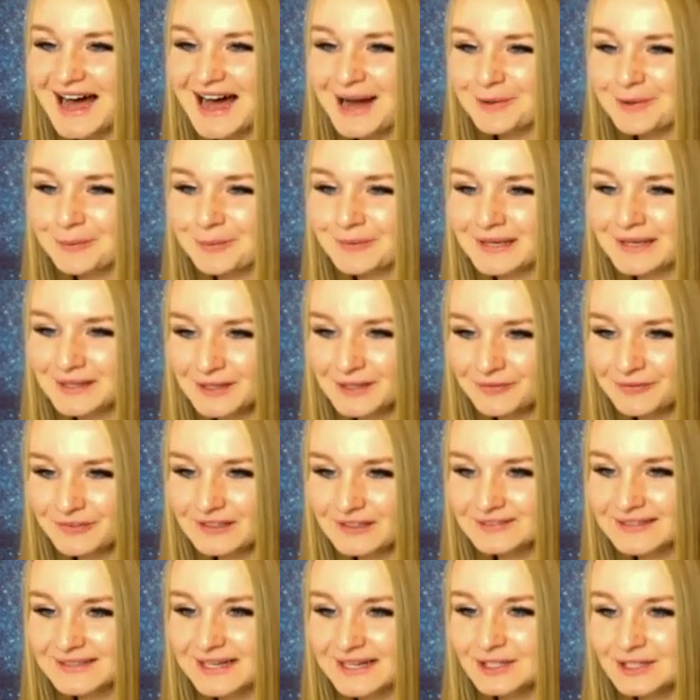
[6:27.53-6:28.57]
Really
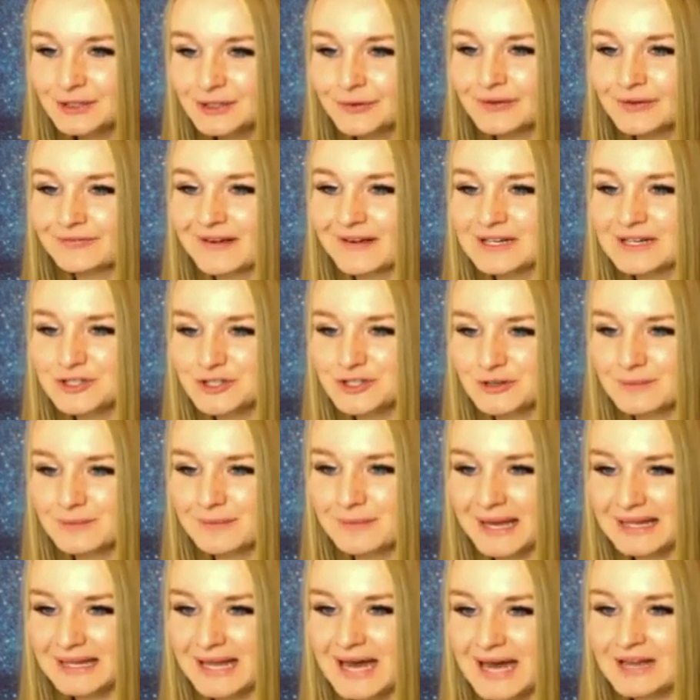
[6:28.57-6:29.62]
feels like a new adventure in
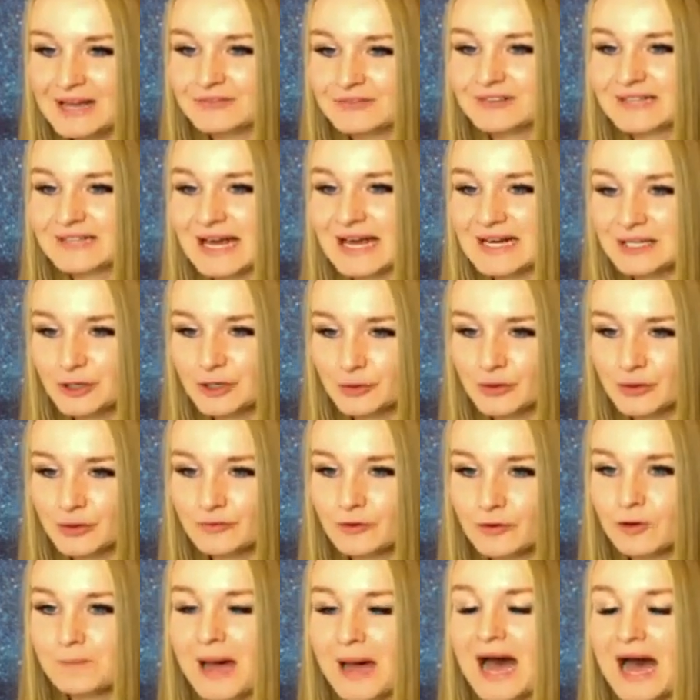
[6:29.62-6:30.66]
my life, letting go of
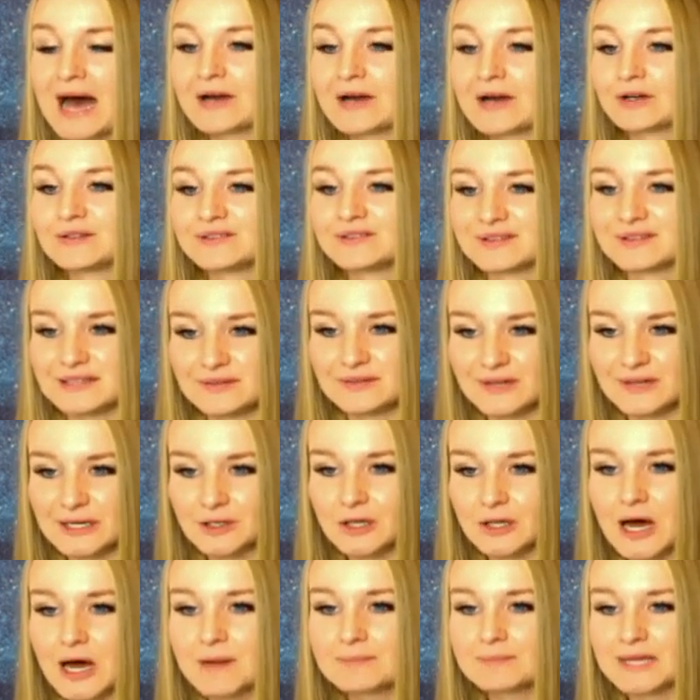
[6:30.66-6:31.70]
old patterns, leaving a
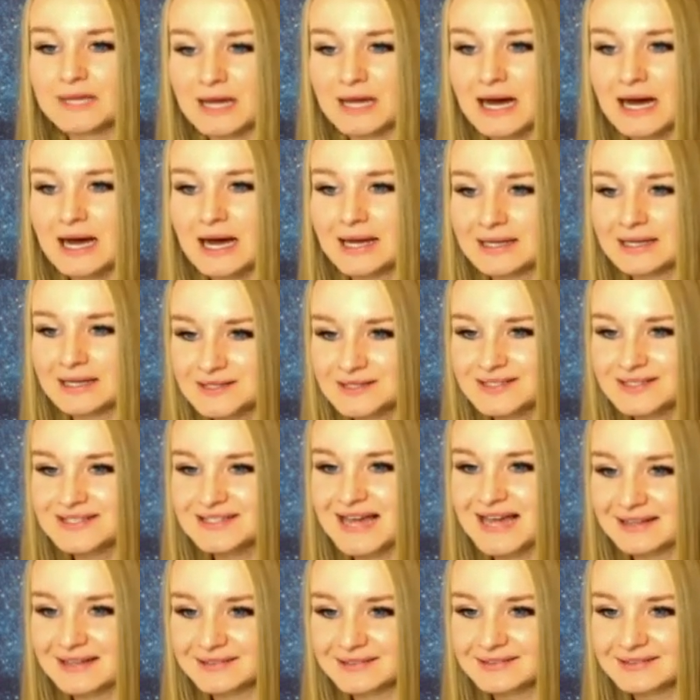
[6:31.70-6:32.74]
lot behind.
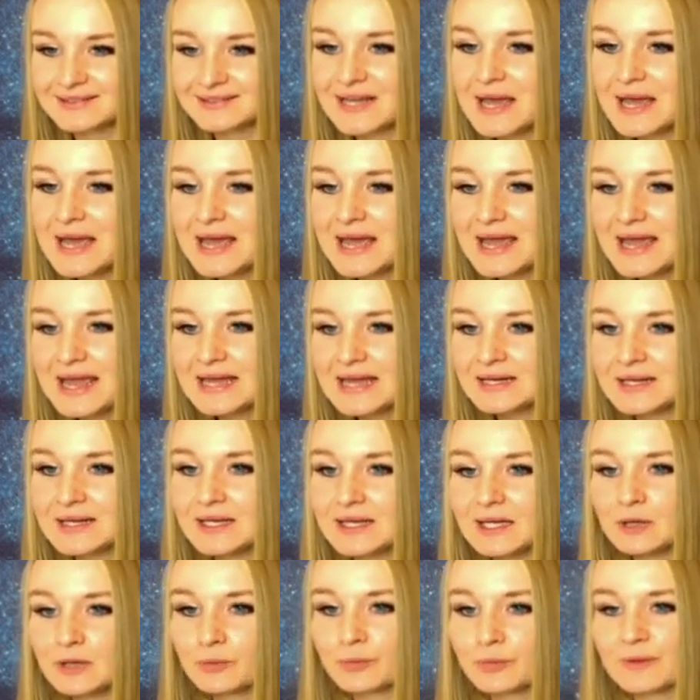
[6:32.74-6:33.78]
Yes. And
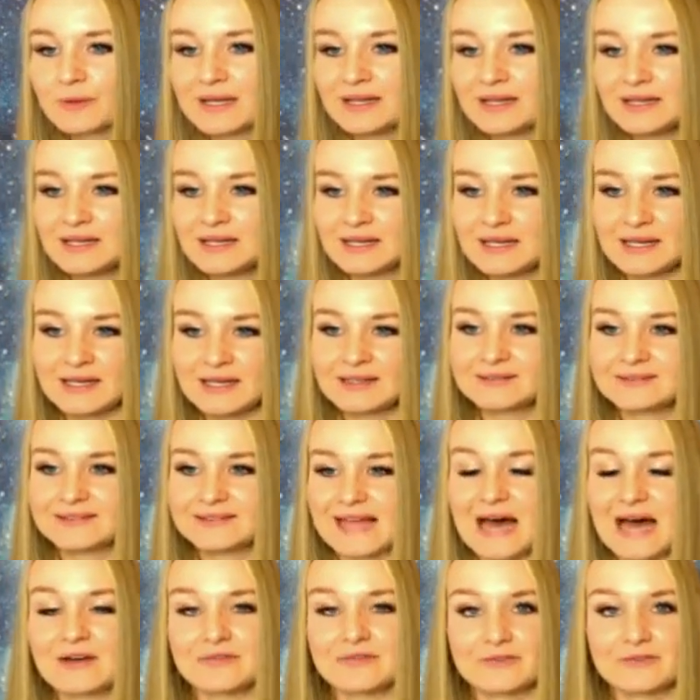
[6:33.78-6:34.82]
it really is
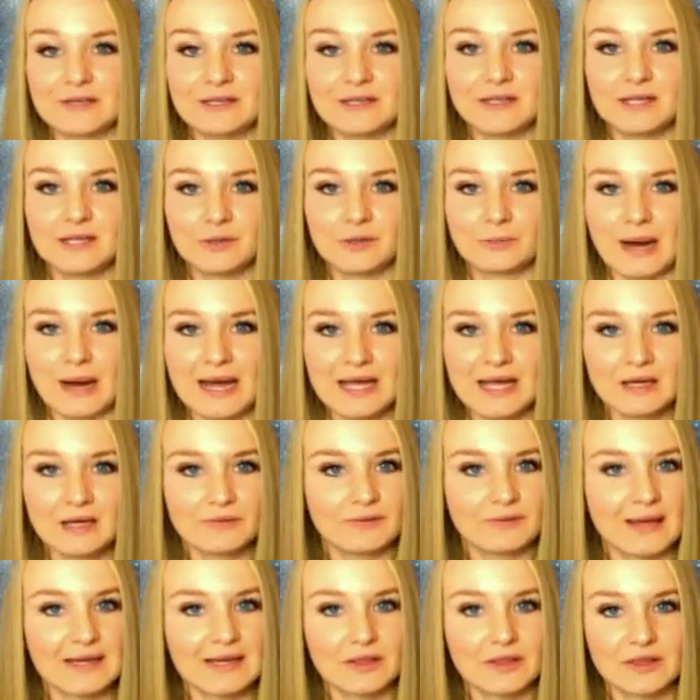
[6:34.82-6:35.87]
that feeling, right, of
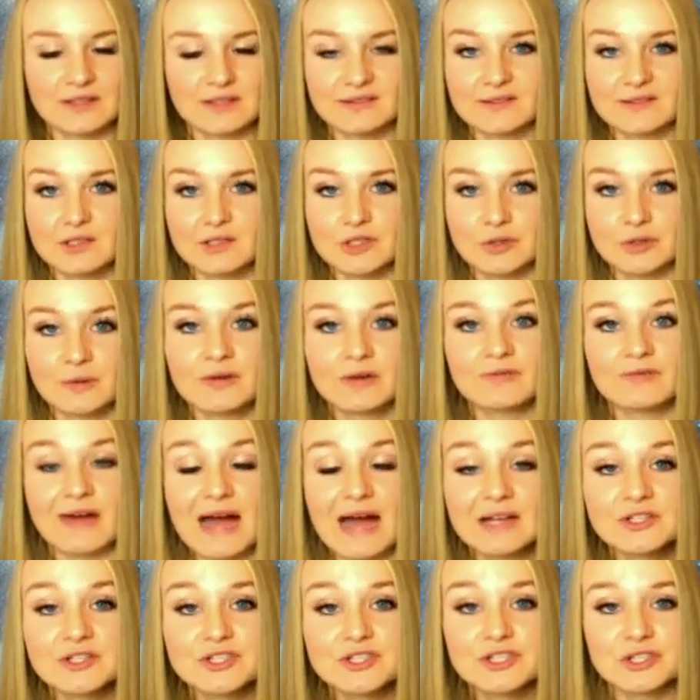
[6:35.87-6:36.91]
like this new
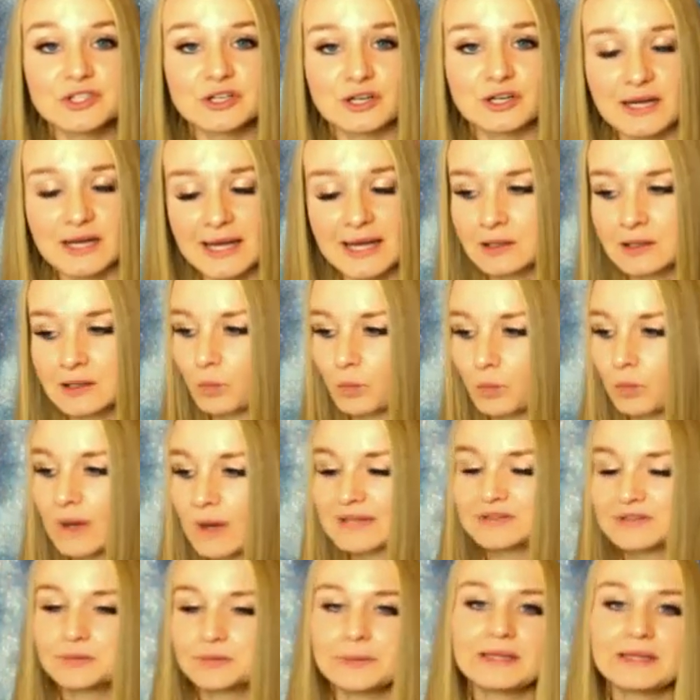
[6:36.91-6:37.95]
adventure. And
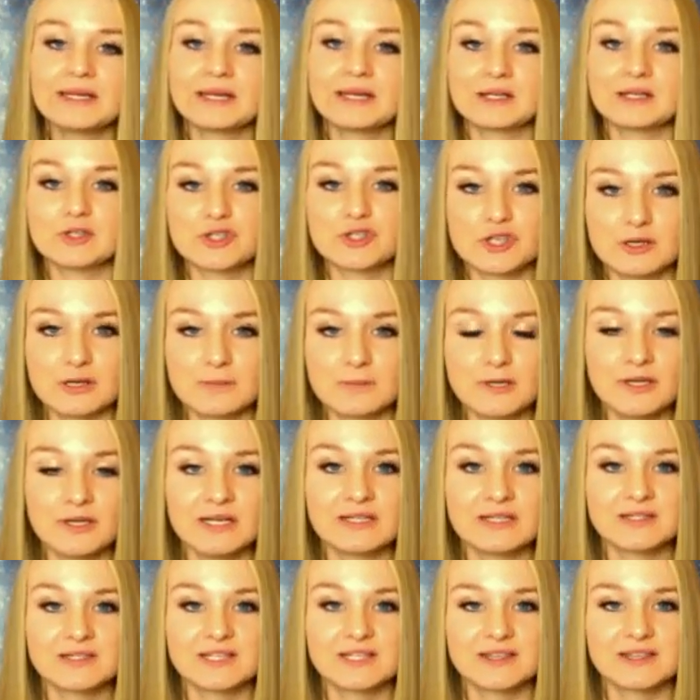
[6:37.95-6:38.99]
what's really
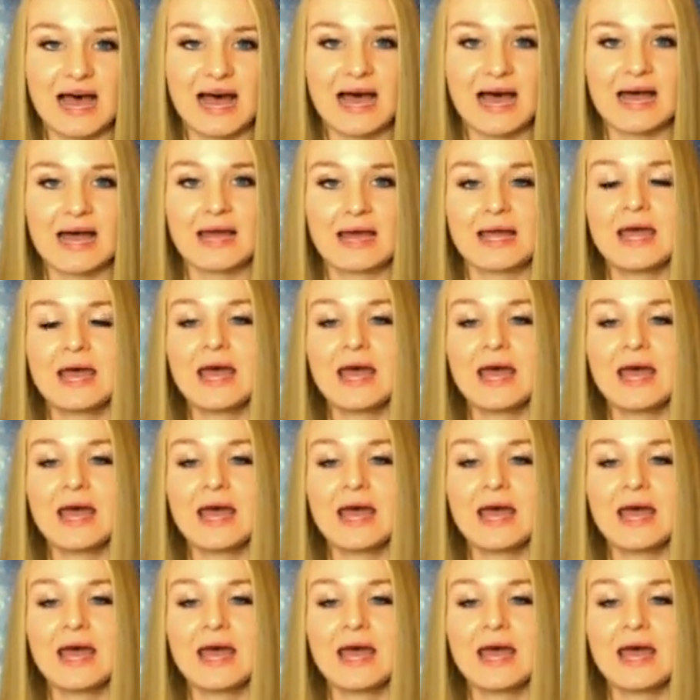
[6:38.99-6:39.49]
contributing to that